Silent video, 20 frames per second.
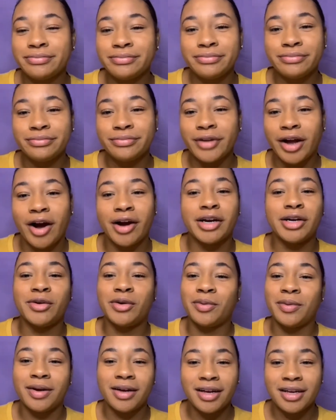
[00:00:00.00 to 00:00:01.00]
I already knew it
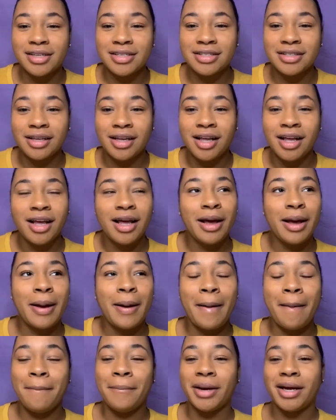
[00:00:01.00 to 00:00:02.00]
was.
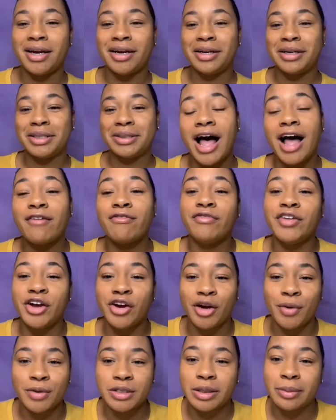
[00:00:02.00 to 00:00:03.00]
But I figured
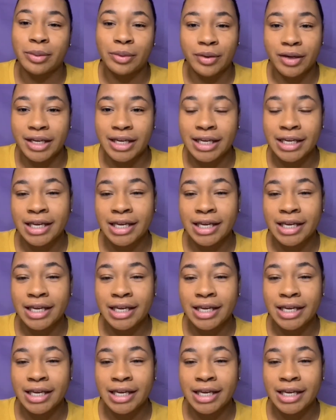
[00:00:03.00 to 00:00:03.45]
it was a boy.